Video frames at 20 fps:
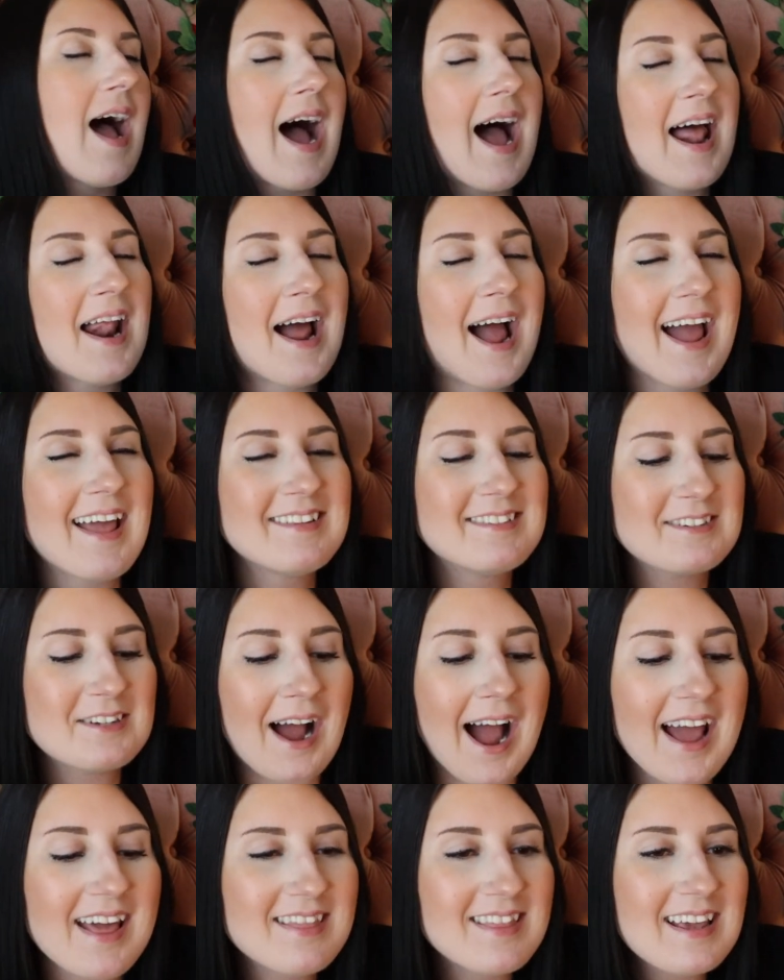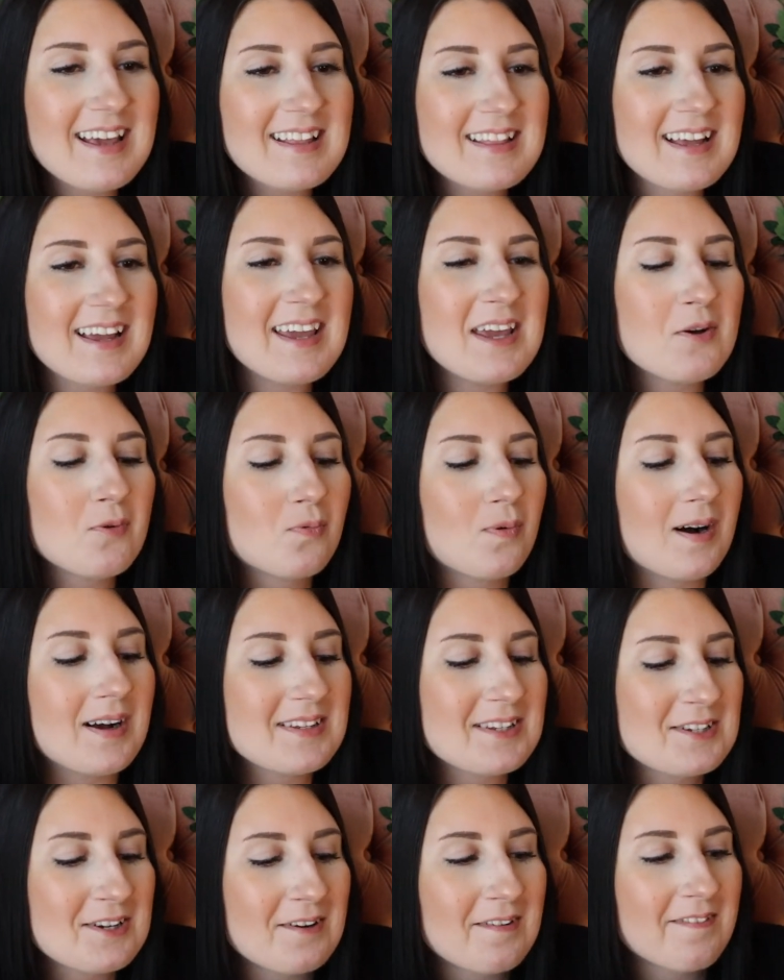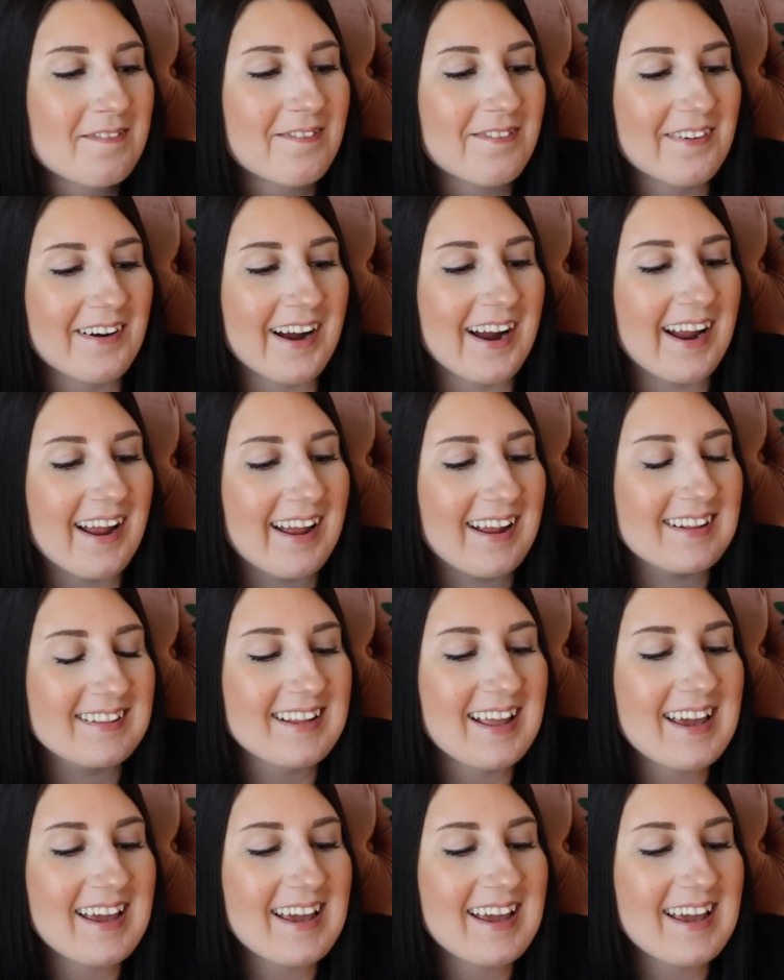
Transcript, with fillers: I, I, think that he was her friend.